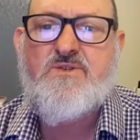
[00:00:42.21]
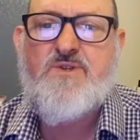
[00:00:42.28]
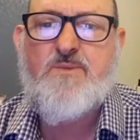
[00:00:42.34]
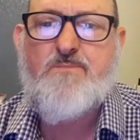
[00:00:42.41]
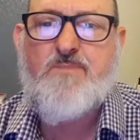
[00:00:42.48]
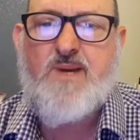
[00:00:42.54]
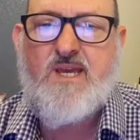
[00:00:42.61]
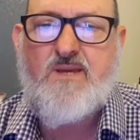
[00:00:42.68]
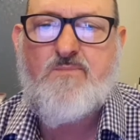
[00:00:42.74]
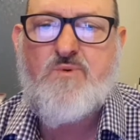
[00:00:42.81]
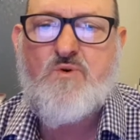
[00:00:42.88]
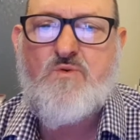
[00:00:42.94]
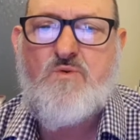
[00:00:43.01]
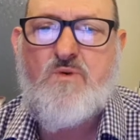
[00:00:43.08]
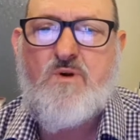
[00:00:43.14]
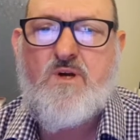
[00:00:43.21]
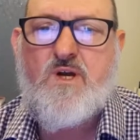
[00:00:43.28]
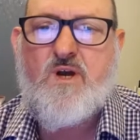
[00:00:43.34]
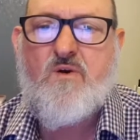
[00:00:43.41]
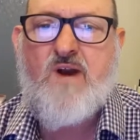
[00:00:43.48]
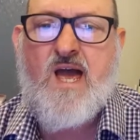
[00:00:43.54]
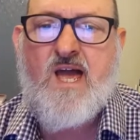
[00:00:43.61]
the people
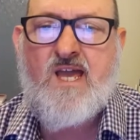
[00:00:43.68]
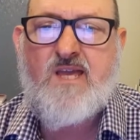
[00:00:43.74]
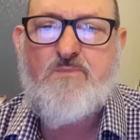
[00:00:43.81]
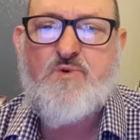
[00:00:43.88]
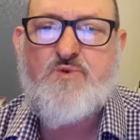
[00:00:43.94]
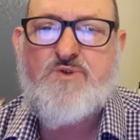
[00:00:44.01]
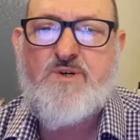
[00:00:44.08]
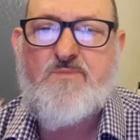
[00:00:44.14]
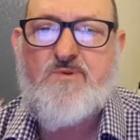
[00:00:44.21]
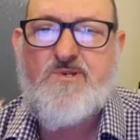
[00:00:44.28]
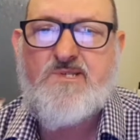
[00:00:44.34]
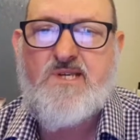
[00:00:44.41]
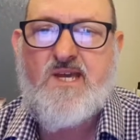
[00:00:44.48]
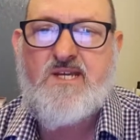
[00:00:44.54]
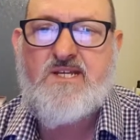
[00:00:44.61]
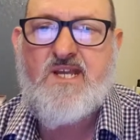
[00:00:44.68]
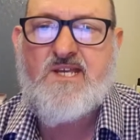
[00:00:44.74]
who are able to present